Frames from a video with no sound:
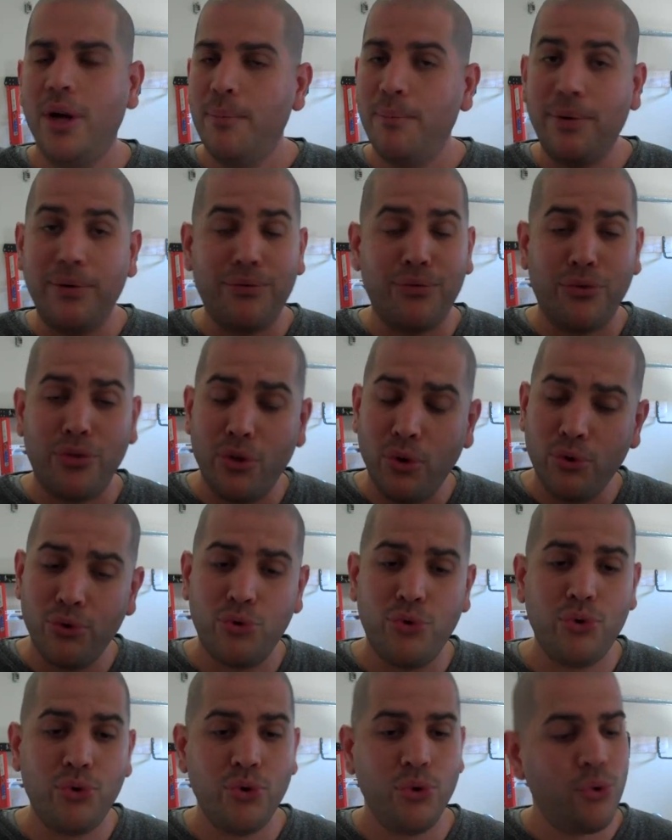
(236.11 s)
but for
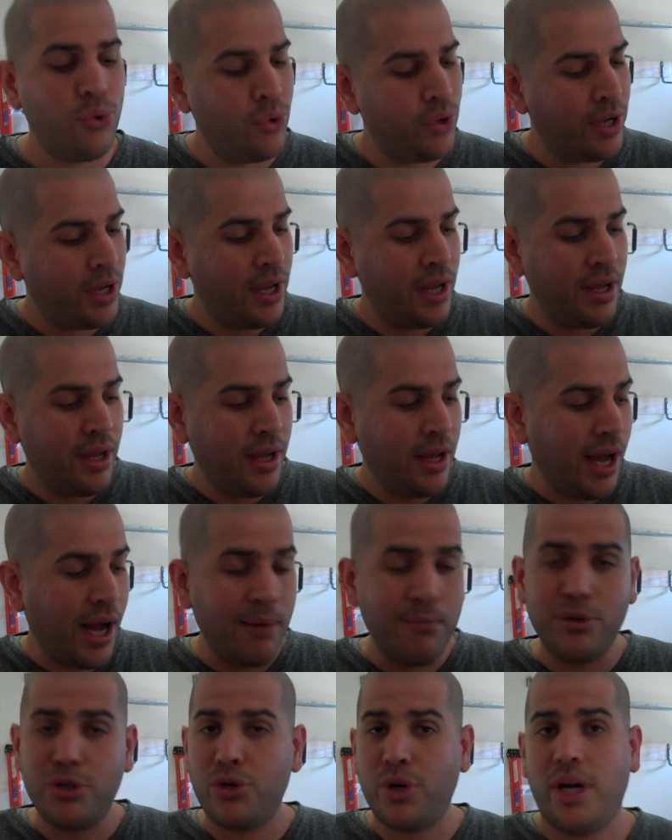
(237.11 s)
those who do,
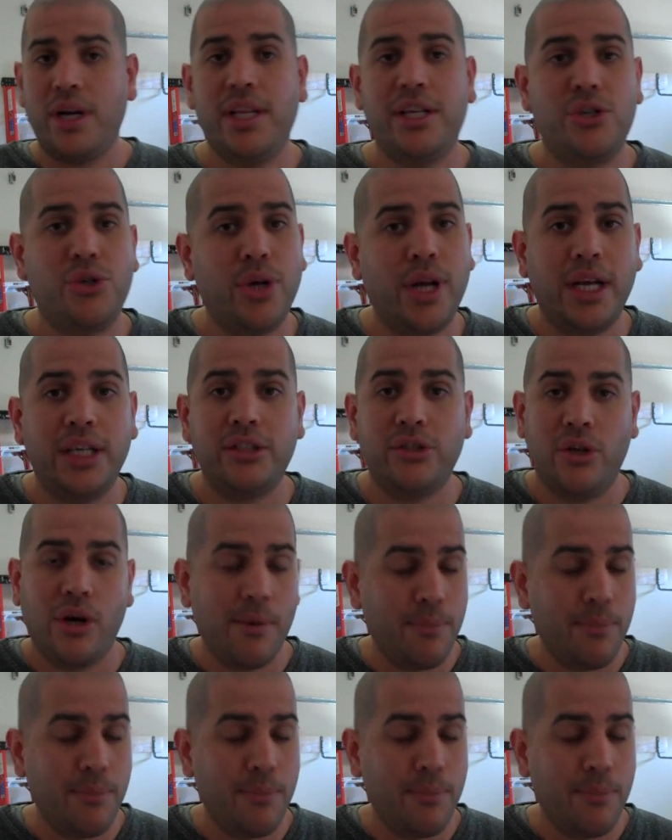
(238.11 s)
I'm just trying to let you guys know.